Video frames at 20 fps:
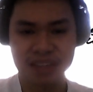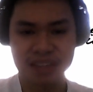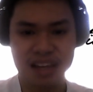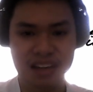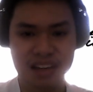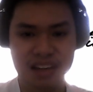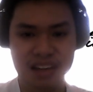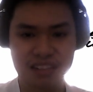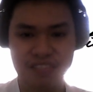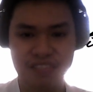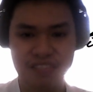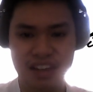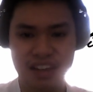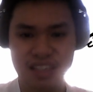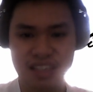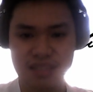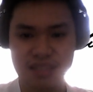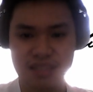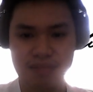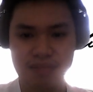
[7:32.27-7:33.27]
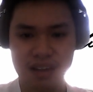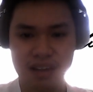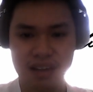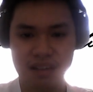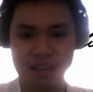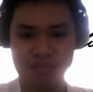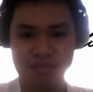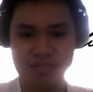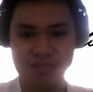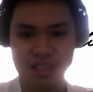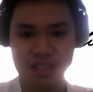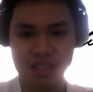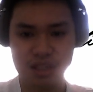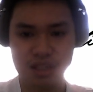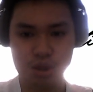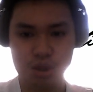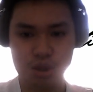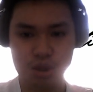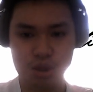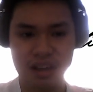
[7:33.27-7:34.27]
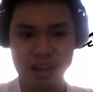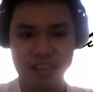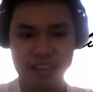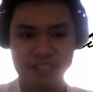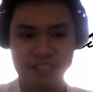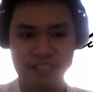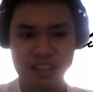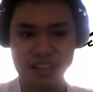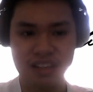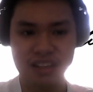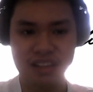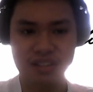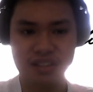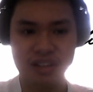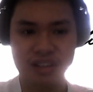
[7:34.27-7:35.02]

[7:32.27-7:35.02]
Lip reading: An interface becomes a trunk if the